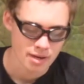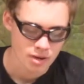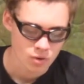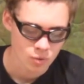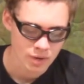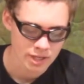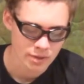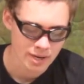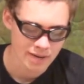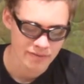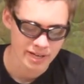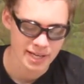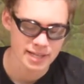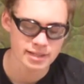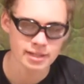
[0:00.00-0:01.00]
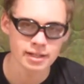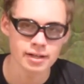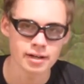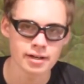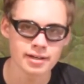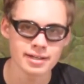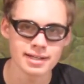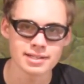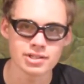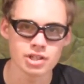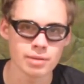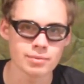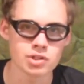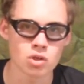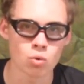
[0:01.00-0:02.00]
When you have it in the gun, it
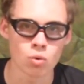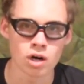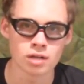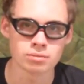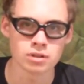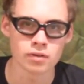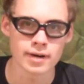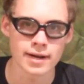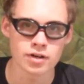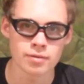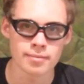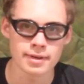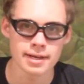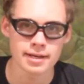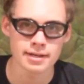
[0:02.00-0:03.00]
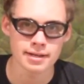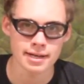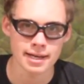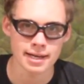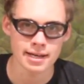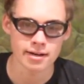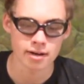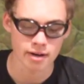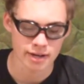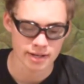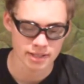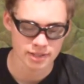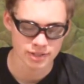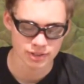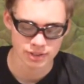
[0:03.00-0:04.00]
seems to wobble around a bit, and
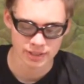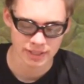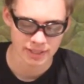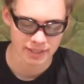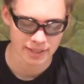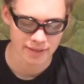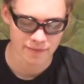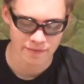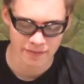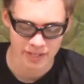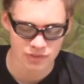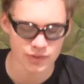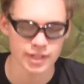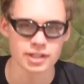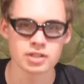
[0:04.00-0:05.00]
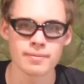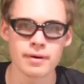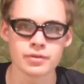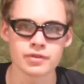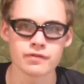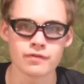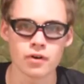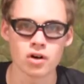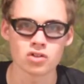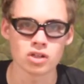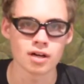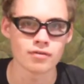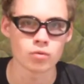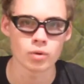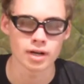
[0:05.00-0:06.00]
honestly, it feels like it's about to fall
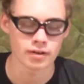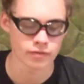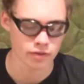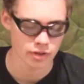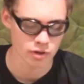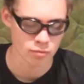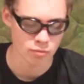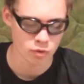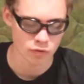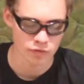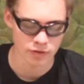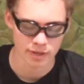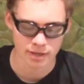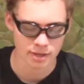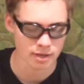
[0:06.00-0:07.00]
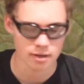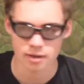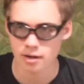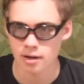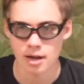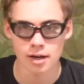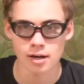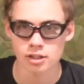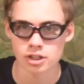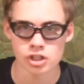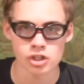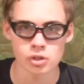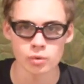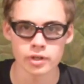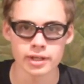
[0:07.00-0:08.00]
off whenever you move it, or
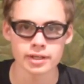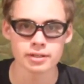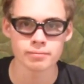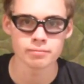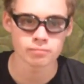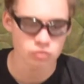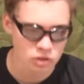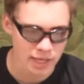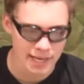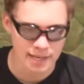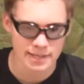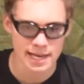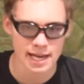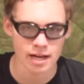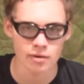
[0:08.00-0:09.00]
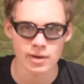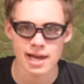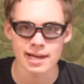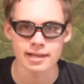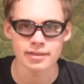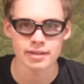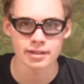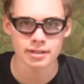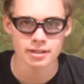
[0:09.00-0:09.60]
shoot it, lay it down, anything.